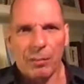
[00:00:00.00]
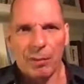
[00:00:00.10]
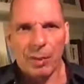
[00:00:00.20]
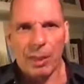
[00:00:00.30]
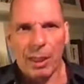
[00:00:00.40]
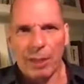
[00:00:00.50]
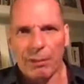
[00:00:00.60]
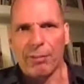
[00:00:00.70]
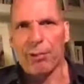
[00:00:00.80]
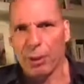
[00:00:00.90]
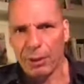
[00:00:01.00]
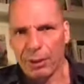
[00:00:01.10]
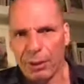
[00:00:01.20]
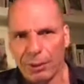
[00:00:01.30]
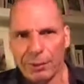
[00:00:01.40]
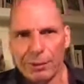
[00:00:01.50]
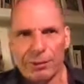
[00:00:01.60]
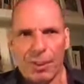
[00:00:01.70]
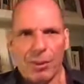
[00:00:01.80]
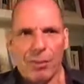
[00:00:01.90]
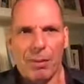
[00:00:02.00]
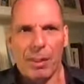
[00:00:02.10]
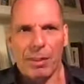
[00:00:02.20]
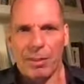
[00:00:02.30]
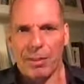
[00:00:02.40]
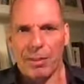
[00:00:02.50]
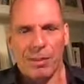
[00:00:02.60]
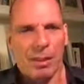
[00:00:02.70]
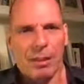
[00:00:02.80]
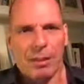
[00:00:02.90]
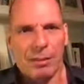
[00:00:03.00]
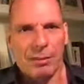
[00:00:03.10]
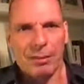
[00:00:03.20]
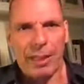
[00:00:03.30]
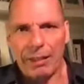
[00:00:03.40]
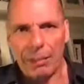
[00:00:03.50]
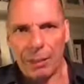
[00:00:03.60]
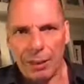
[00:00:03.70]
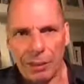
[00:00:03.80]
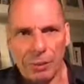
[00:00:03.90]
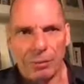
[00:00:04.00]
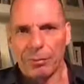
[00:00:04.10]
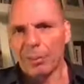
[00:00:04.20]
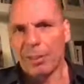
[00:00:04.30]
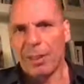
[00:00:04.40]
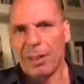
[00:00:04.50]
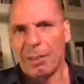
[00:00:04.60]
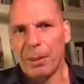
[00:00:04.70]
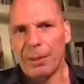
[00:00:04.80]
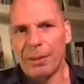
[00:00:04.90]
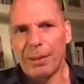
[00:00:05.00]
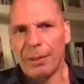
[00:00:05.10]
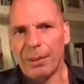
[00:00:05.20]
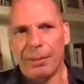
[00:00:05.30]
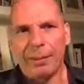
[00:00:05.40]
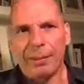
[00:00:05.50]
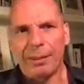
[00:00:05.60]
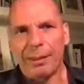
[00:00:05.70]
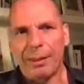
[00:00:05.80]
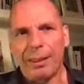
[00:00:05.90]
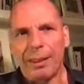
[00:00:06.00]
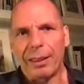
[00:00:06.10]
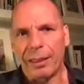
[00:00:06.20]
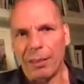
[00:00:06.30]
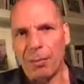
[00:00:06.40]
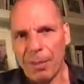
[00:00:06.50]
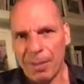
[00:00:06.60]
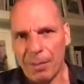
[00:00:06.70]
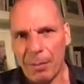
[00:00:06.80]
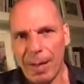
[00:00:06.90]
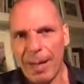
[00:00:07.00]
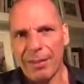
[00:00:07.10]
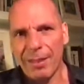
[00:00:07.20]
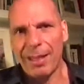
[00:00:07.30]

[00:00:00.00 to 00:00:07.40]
We have refloated financial markets. There's nothing we can do. Think about it. The European Central Bank has